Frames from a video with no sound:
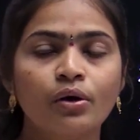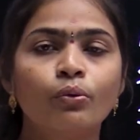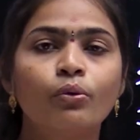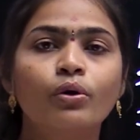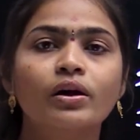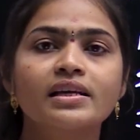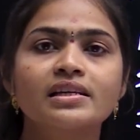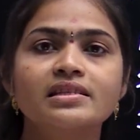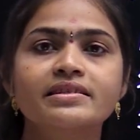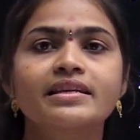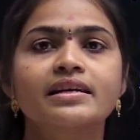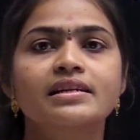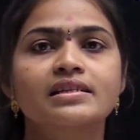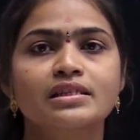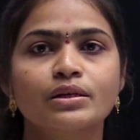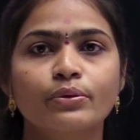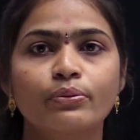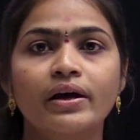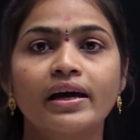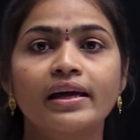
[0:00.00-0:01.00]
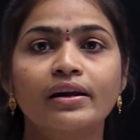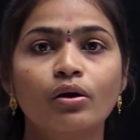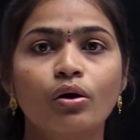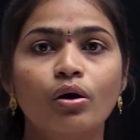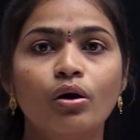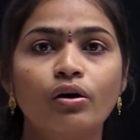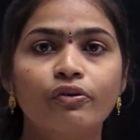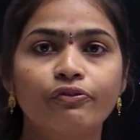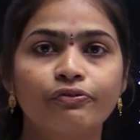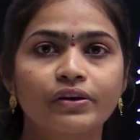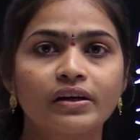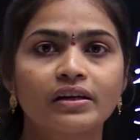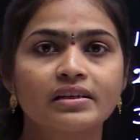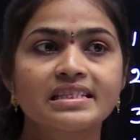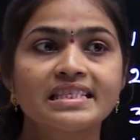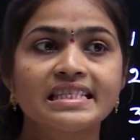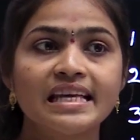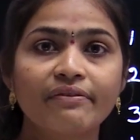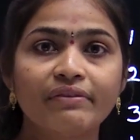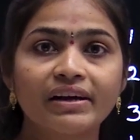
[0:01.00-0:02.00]
What is that square of
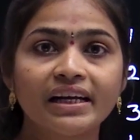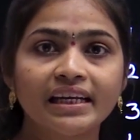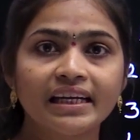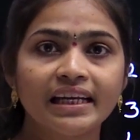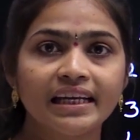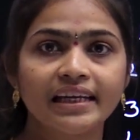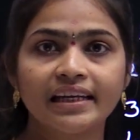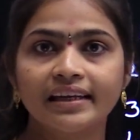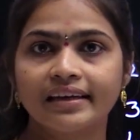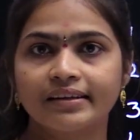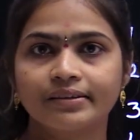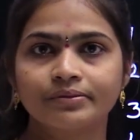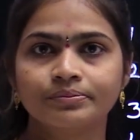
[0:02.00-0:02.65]
17?